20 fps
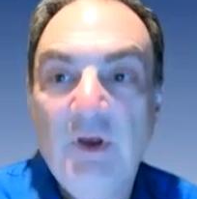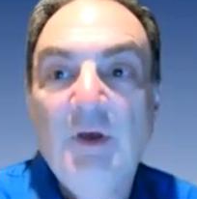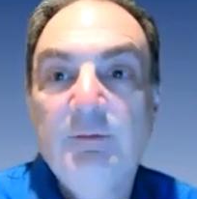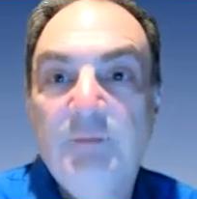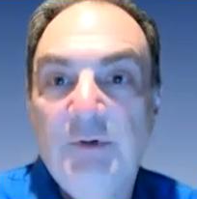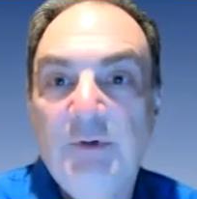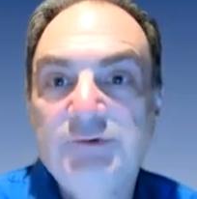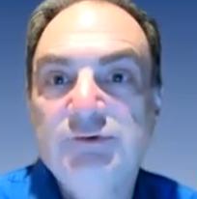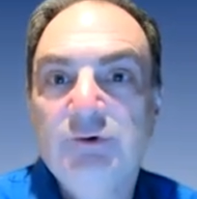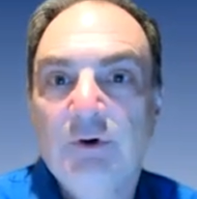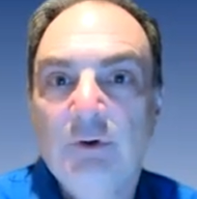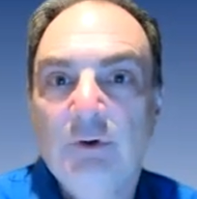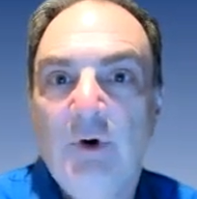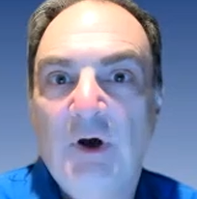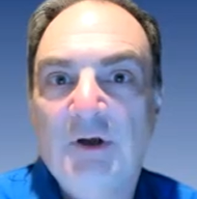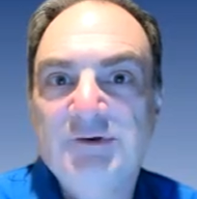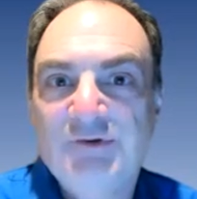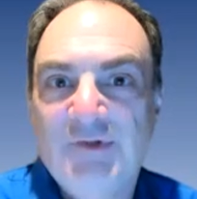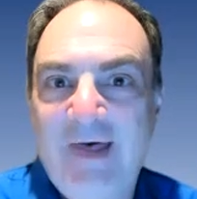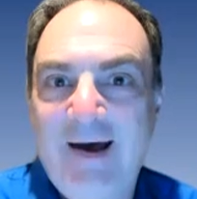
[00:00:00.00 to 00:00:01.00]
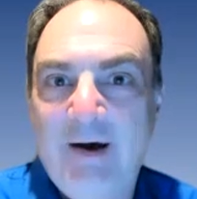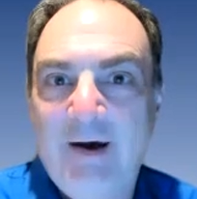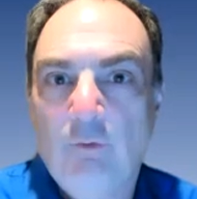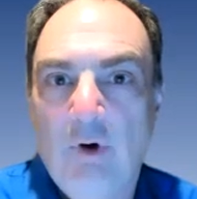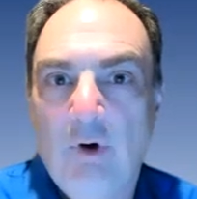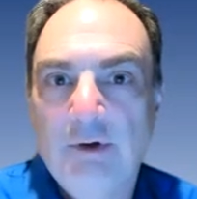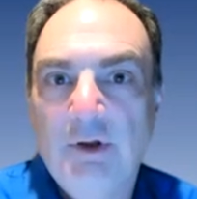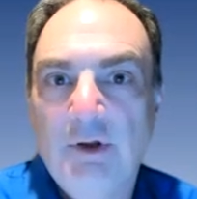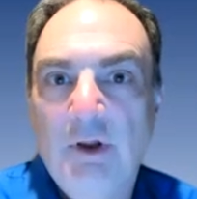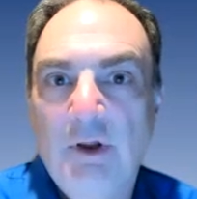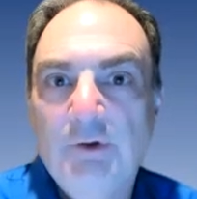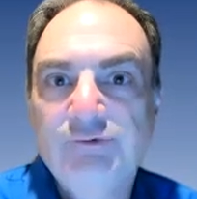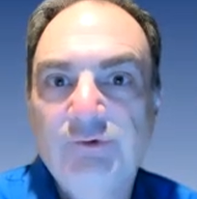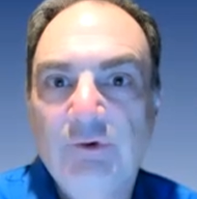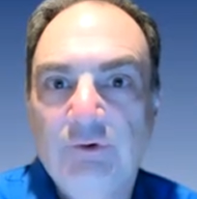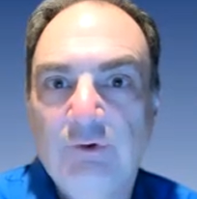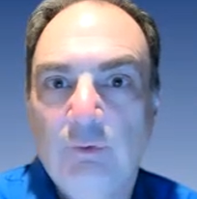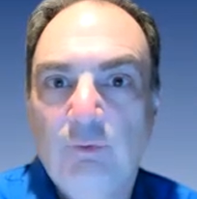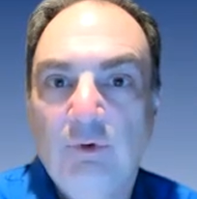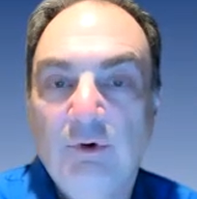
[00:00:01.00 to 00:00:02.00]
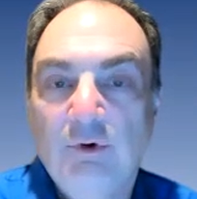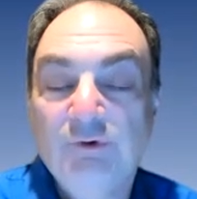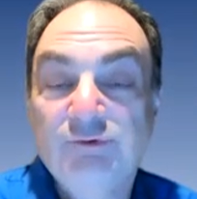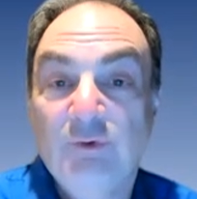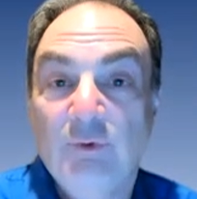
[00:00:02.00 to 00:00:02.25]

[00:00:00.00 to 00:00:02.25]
Be sure to watch that one so your words